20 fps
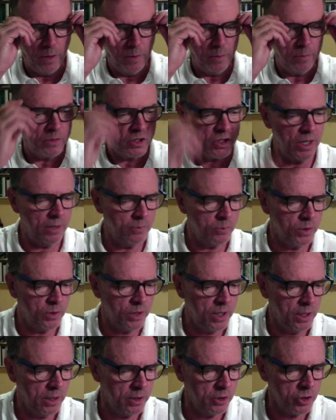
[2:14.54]
several
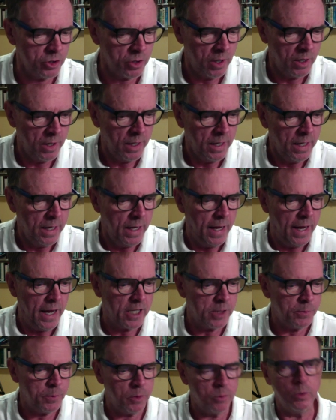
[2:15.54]
years has
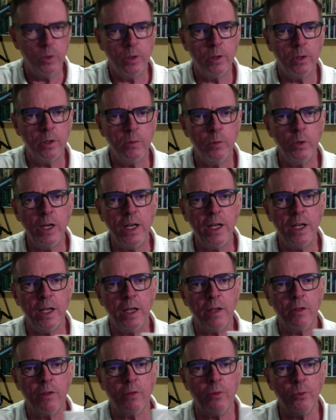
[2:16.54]
been
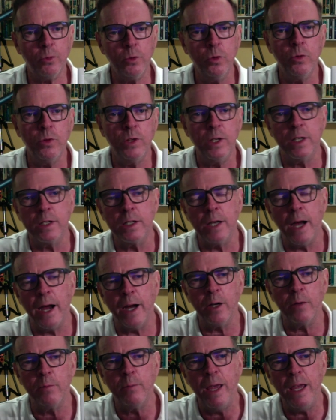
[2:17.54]
reading through the
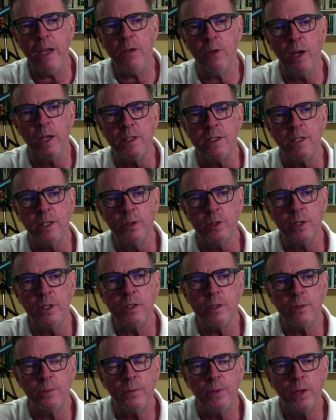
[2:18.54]
entire Maigret
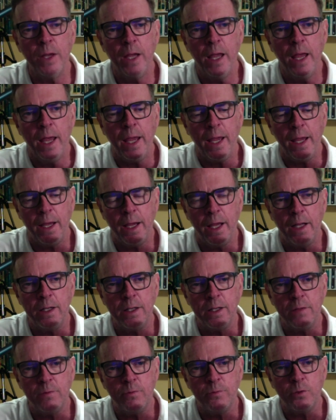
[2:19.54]
series.
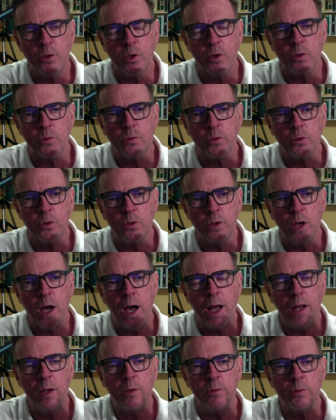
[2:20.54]
And for the
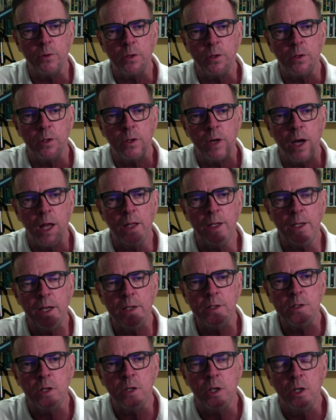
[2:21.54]

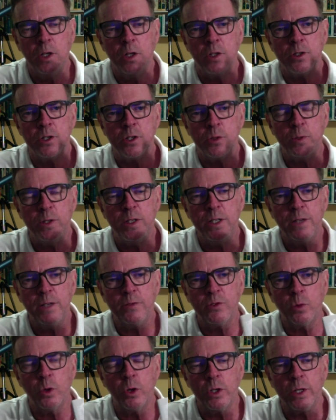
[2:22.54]
holidays, since we didn't have to
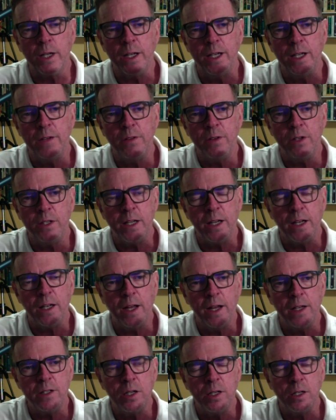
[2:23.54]
work, I didn't have any
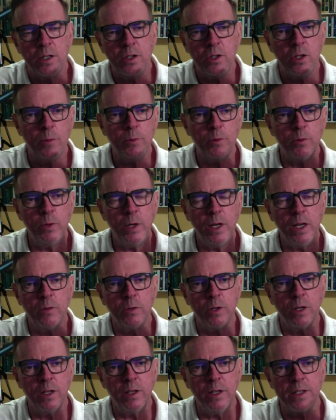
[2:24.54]
deadlines, you know, I've been reading
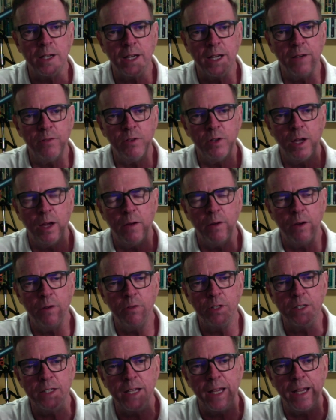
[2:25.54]
one of these like every
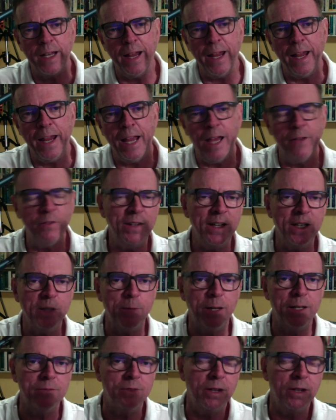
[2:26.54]
day and a half. It
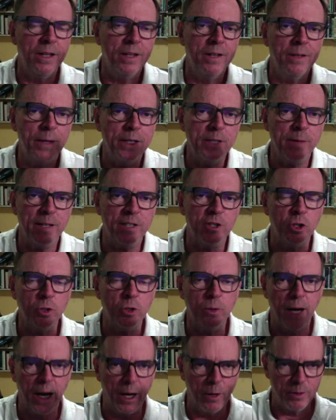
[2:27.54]
takes about 2
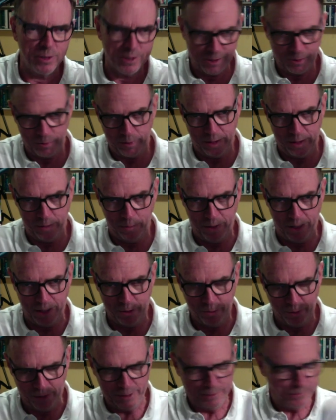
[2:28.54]
hours to read a
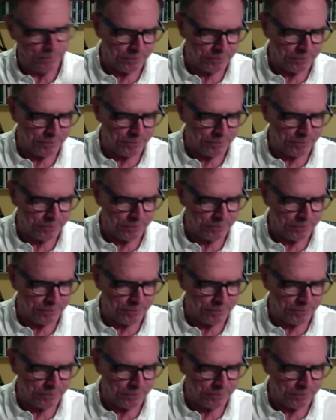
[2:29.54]
Maigret,